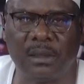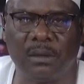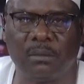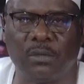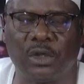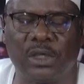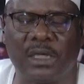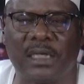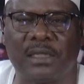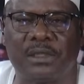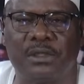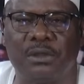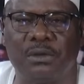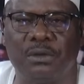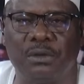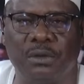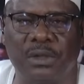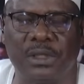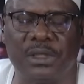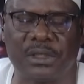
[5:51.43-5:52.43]
But as you
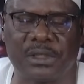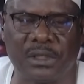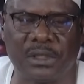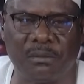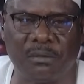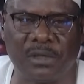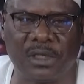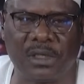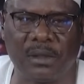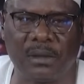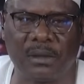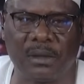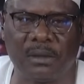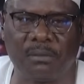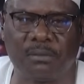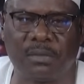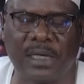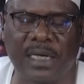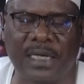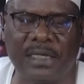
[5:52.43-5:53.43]
know, in summary, the
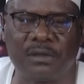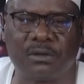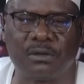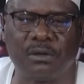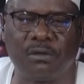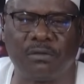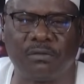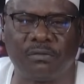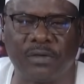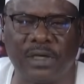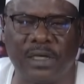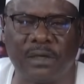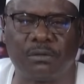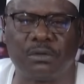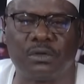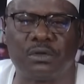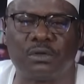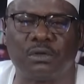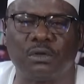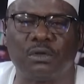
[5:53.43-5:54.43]
price of
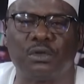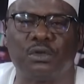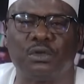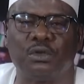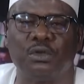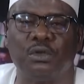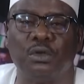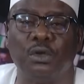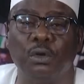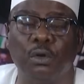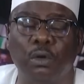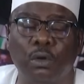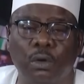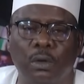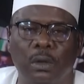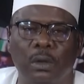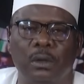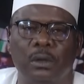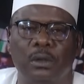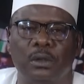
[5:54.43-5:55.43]
vehicles
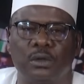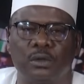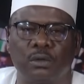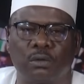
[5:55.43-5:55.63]
continue to